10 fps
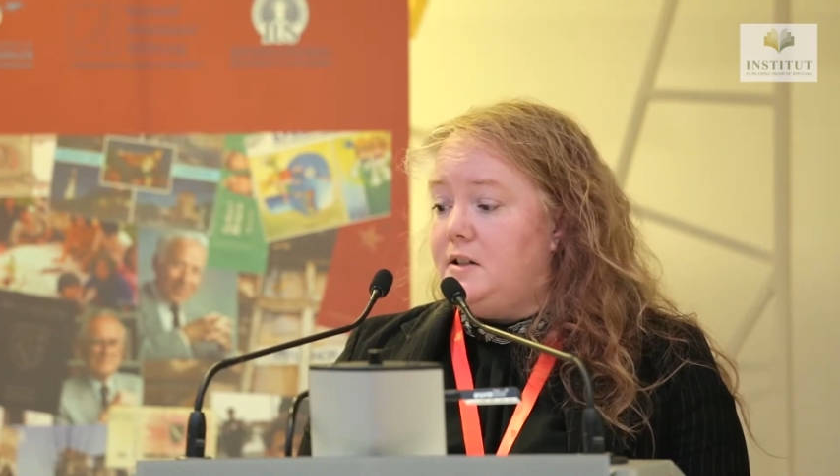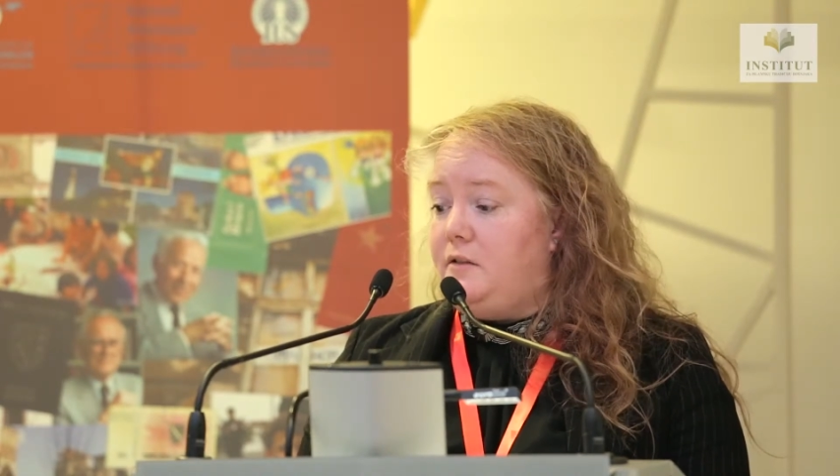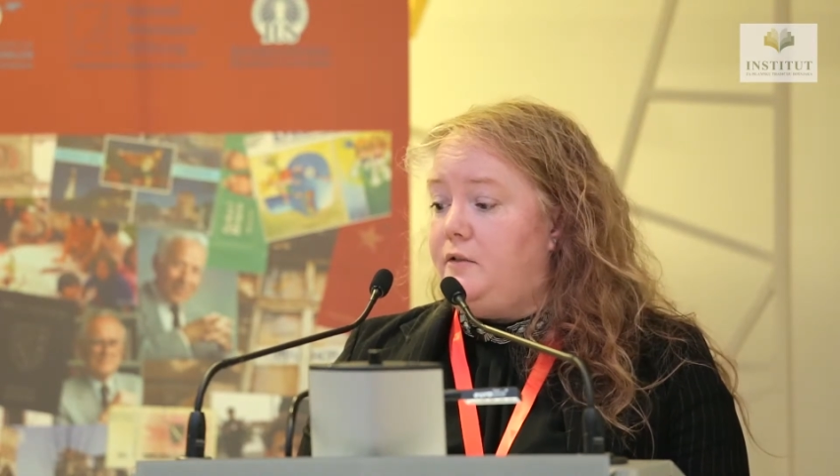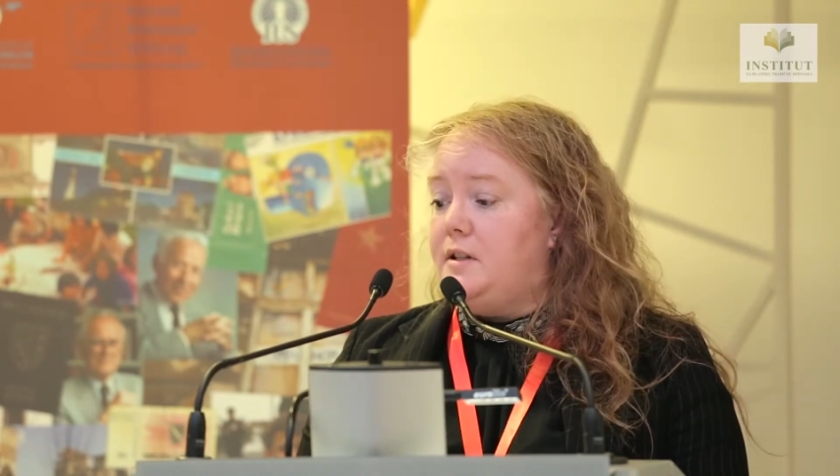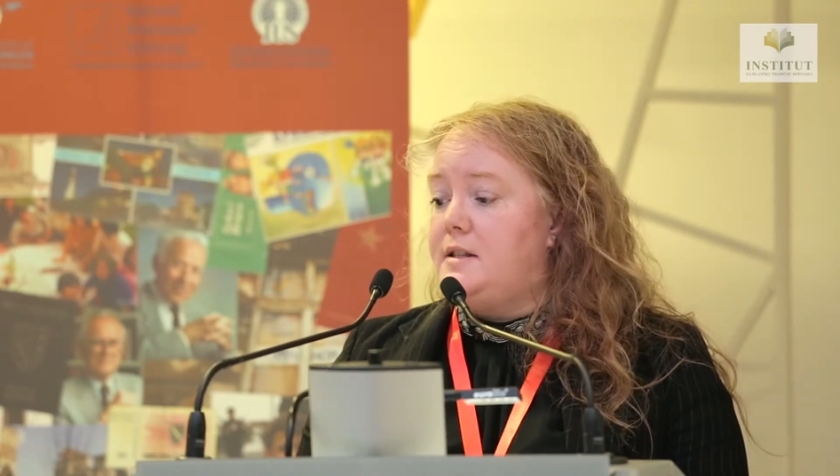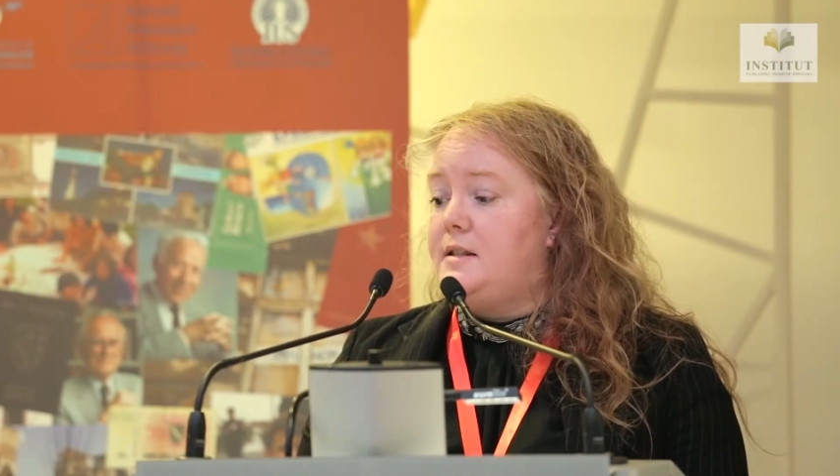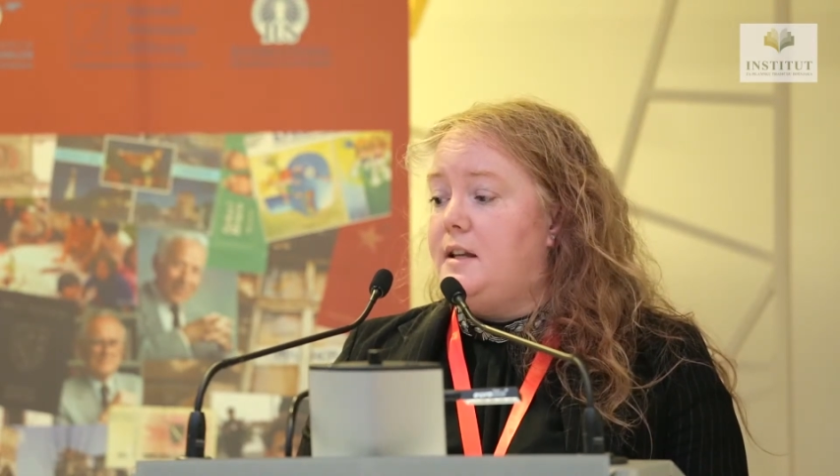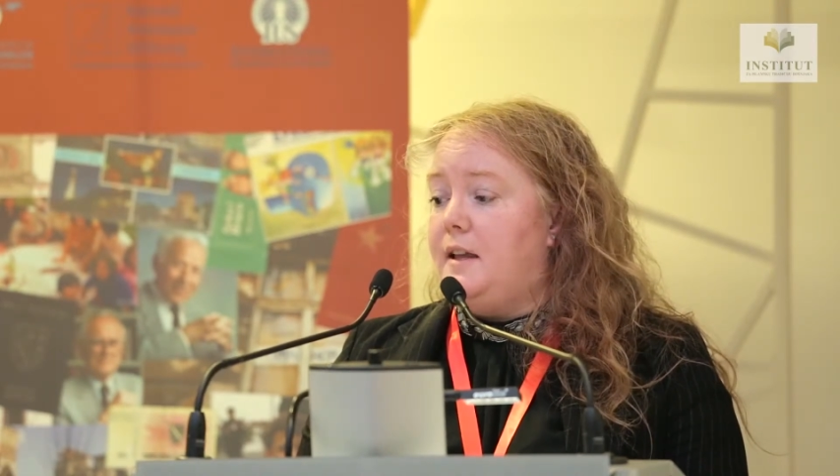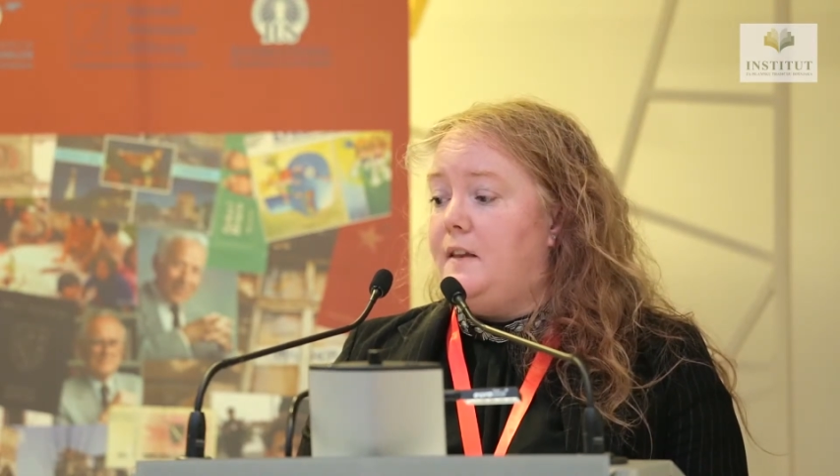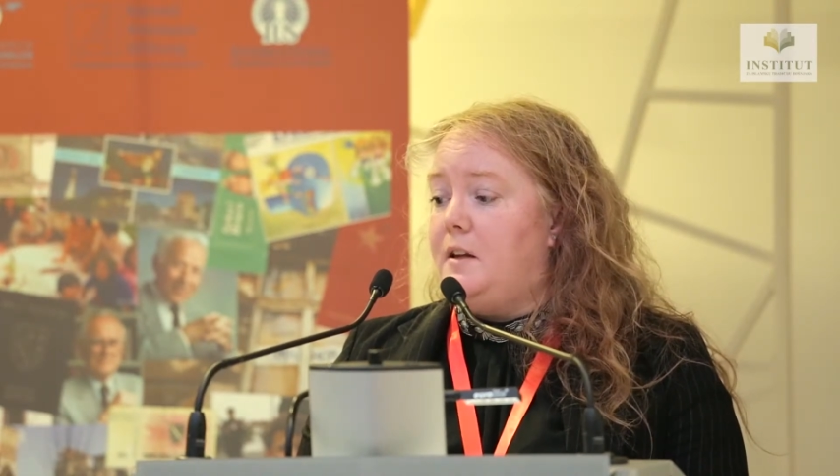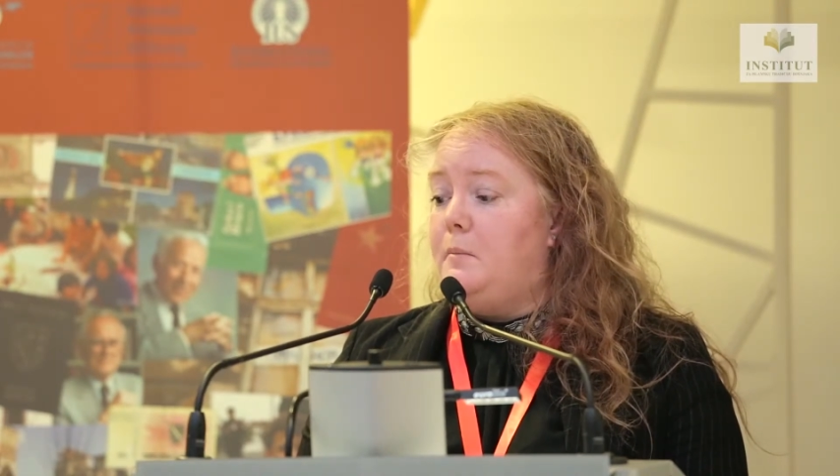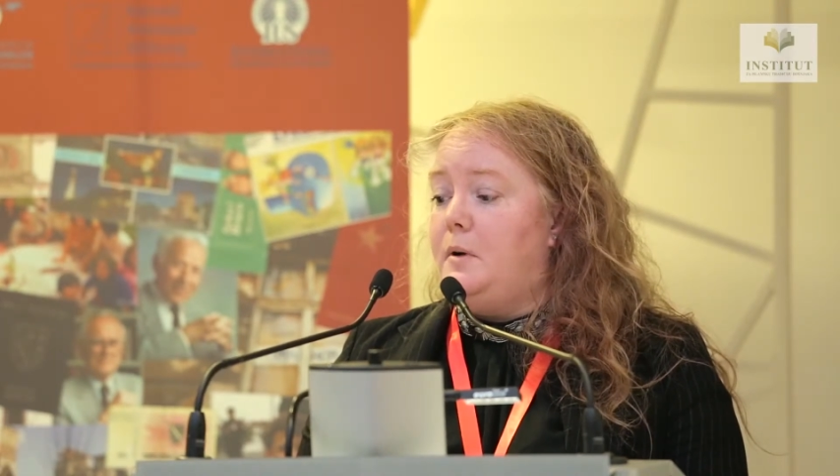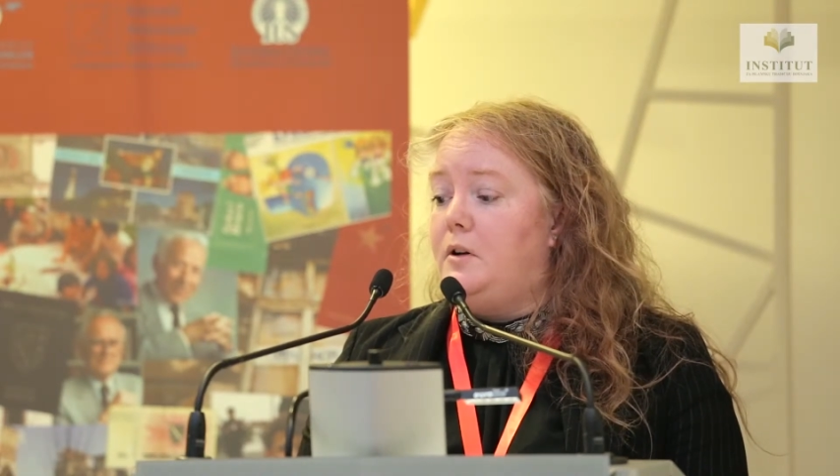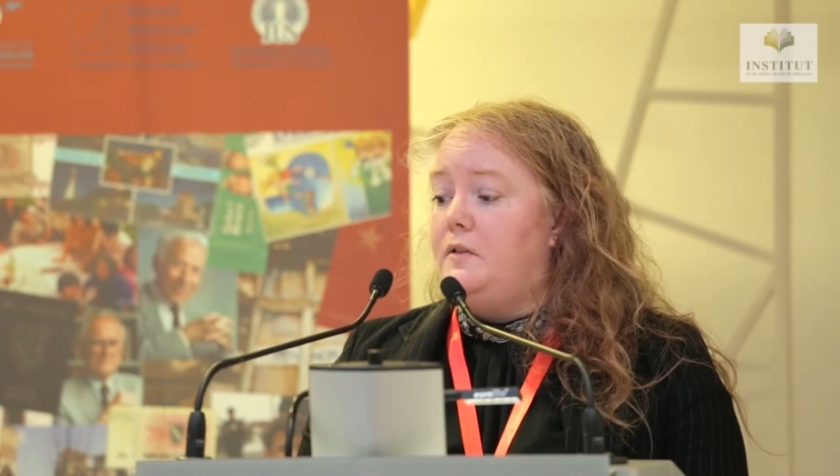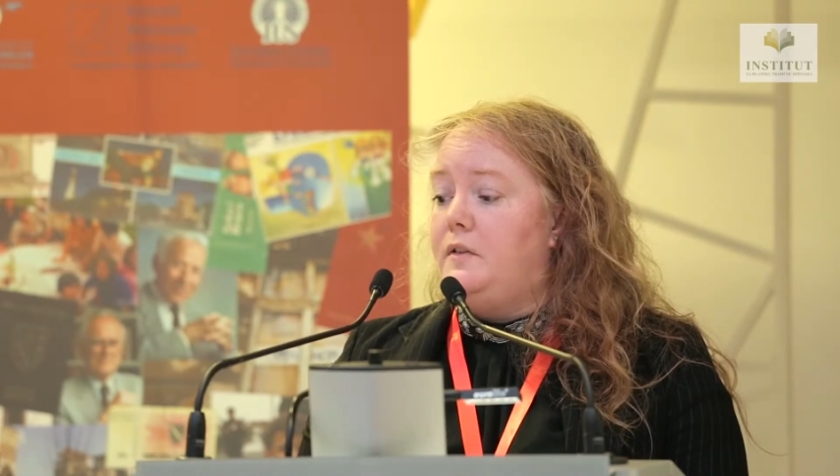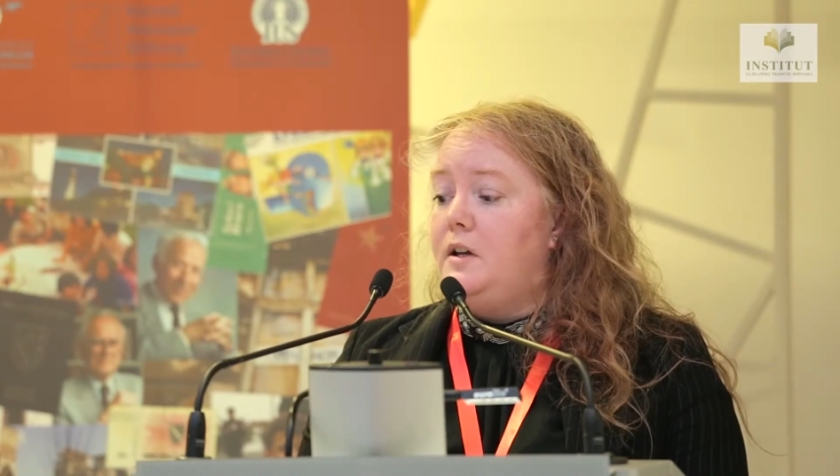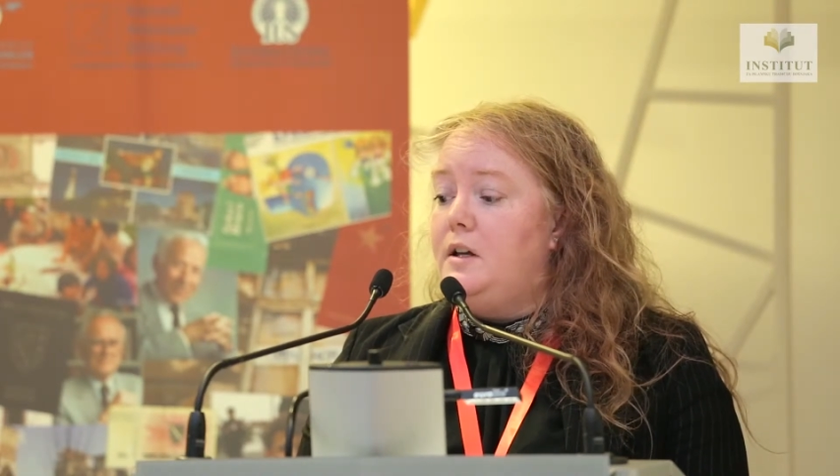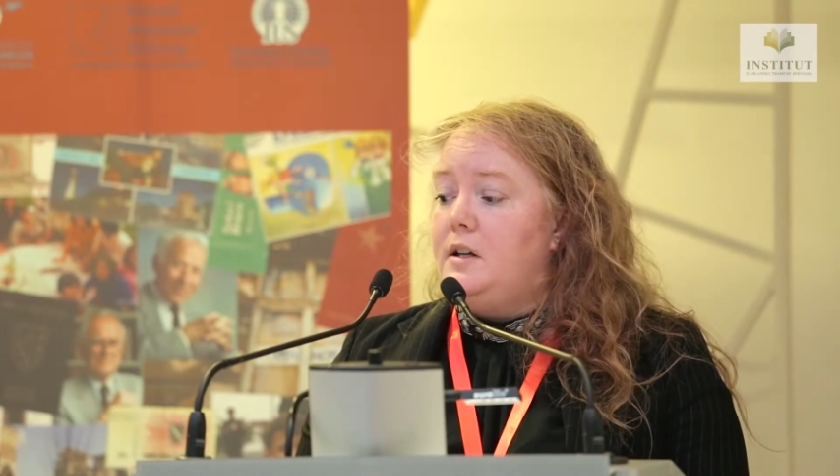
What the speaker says: difference in the number of